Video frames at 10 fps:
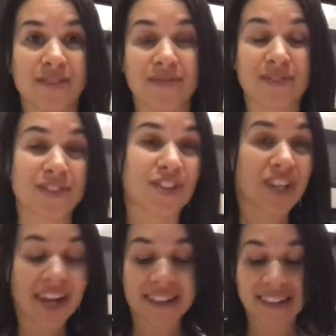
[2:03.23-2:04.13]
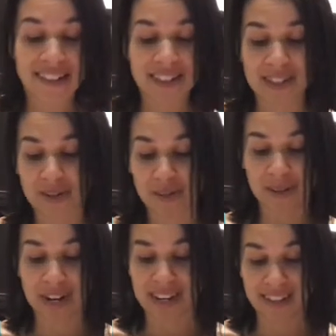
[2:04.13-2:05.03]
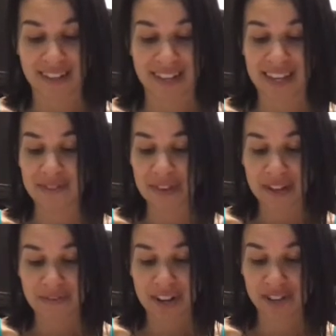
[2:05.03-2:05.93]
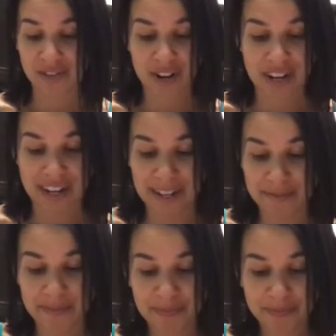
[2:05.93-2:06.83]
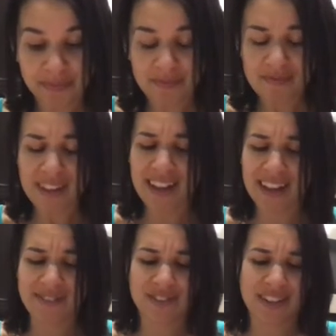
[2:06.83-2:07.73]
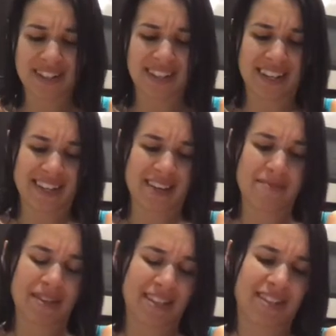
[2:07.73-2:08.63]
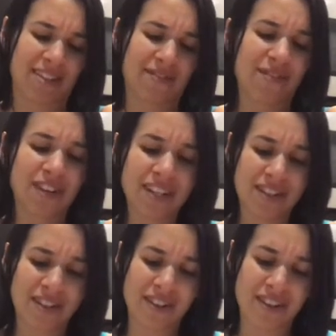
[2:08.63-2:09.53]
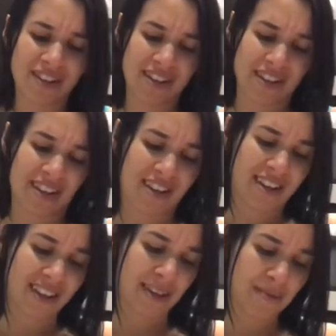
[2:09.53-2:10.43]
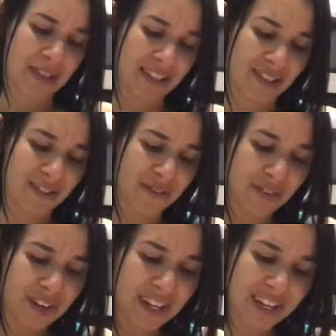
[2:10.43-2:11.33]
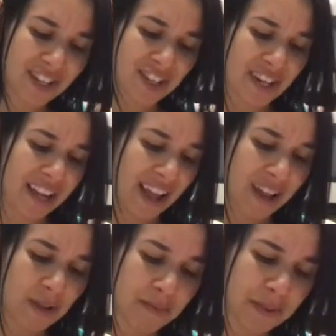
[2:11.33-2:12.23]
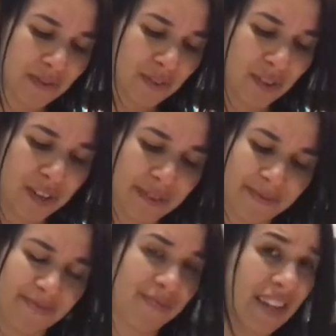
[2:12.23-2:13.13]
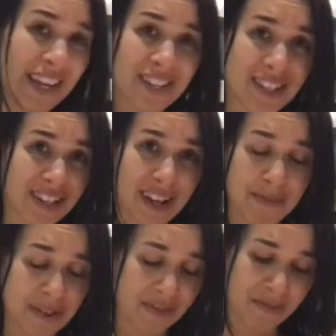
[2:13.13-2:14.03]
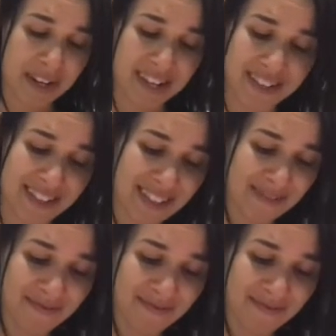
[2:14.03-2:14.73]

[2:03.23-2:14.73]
if it's shallots or anything. Even if I've tried to like keep things in the freezer, keep things in the fridge, it helps for just a couple of minutes,